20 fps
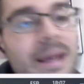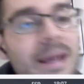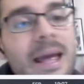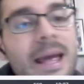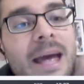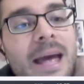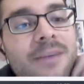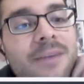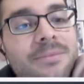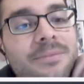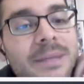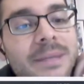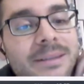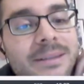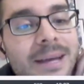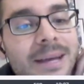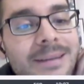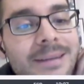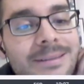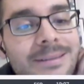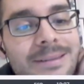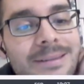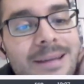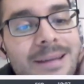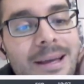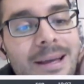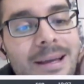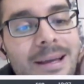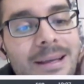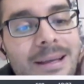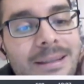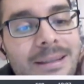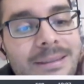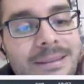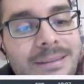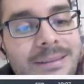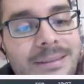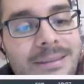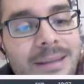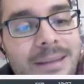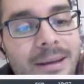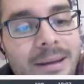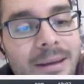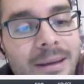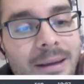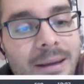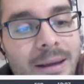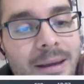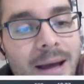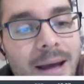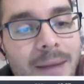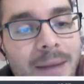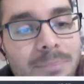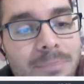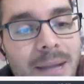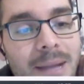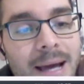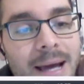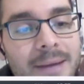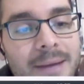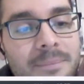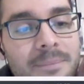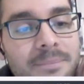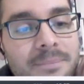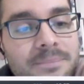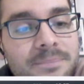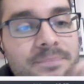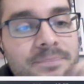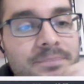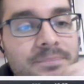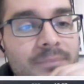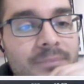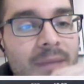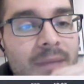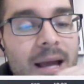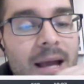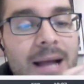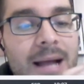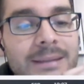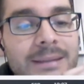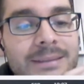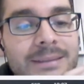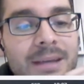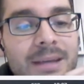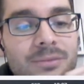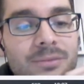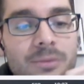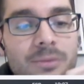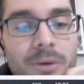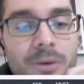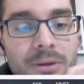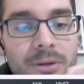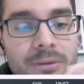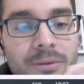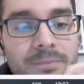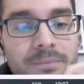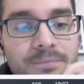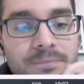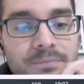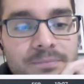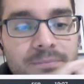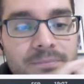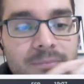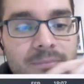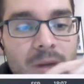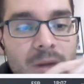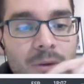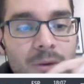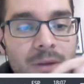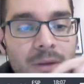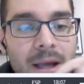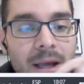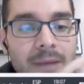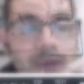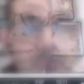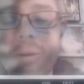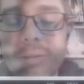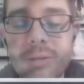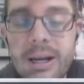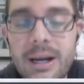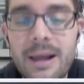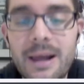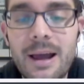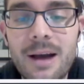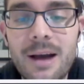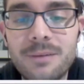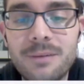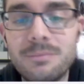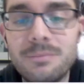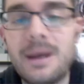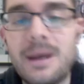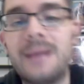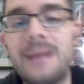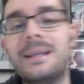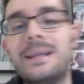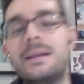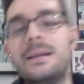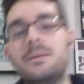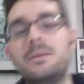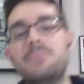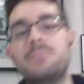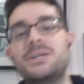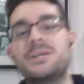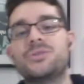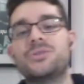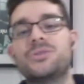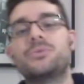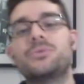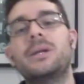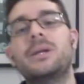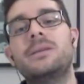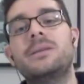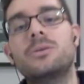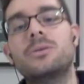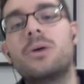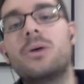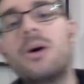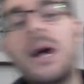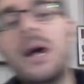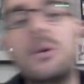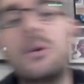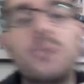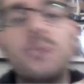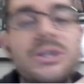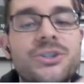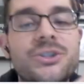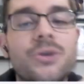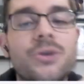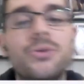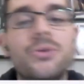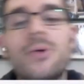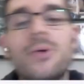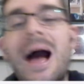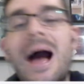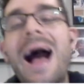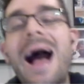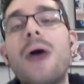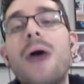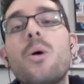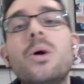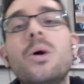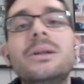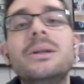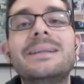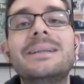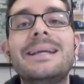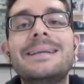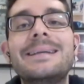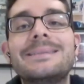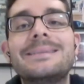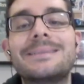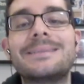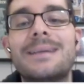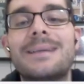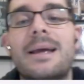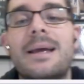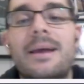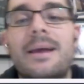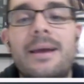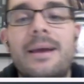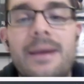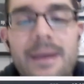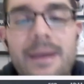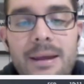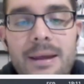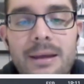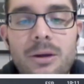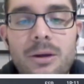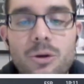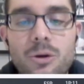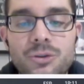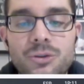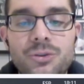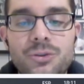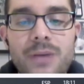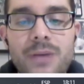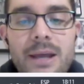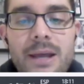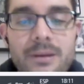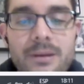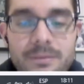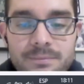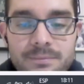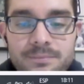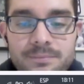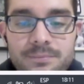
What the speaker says: FB test, apply, and save work. Okay, now that I have my landing page ready to go, I will show you how all this goes together.